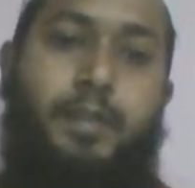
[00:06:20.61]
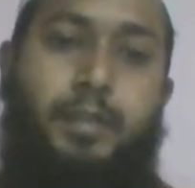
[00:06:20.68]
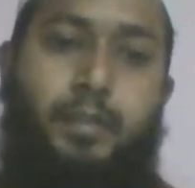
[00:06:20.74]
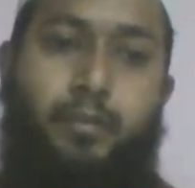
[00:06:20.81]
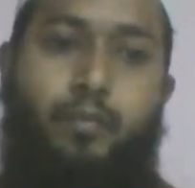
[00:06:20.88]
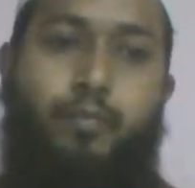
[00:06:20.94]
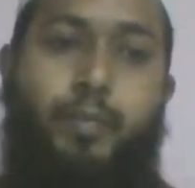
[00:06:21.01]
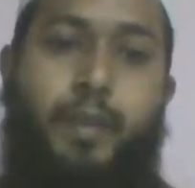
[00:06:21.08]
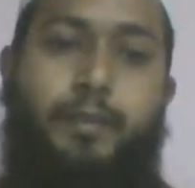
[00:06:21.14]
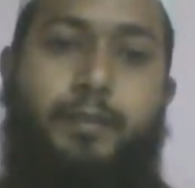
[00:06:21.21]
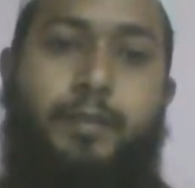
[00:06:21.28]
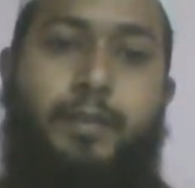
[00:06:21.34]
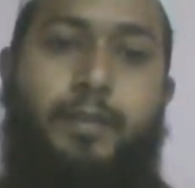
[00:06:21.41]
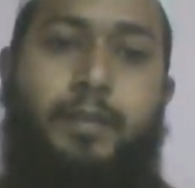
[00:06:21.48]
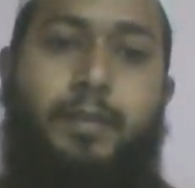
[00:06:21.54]

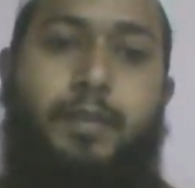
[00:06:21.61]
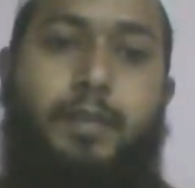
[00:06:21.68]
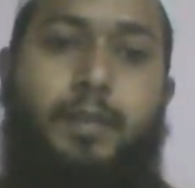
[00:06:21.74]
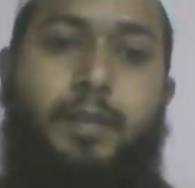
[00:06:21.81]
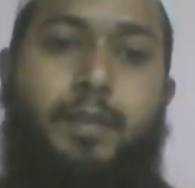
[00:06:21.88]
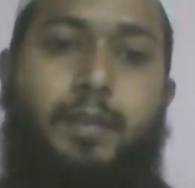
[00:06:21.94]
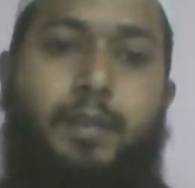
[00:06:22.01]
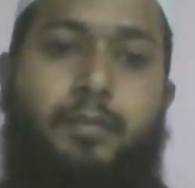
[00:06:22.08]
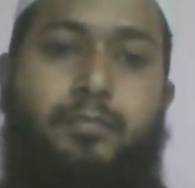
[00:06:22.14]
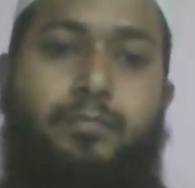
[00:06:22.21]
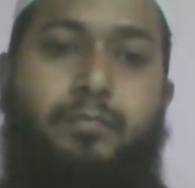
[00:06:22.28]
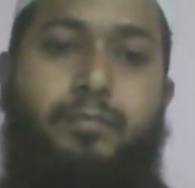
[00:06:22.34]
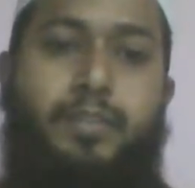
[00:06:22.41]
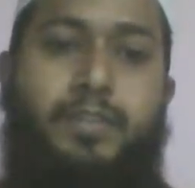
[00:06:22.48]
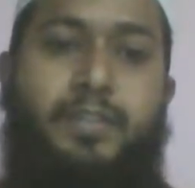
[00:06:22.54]
human,
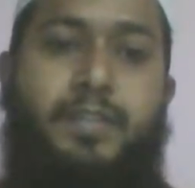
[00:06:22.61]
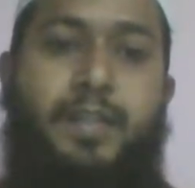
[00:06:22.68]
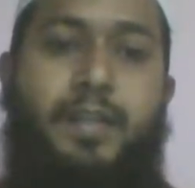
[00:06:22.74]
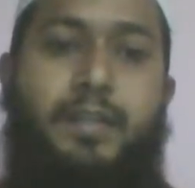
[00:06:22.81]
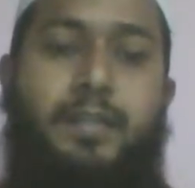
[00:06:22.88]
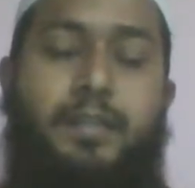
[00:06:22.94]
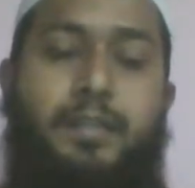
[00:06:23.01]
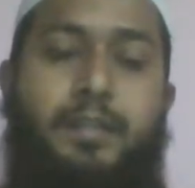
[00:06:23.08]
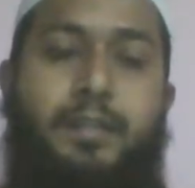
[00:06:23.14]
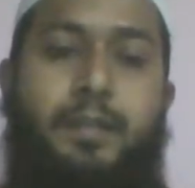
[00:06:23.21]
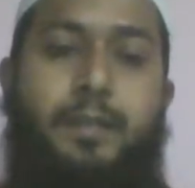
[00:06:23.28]
to study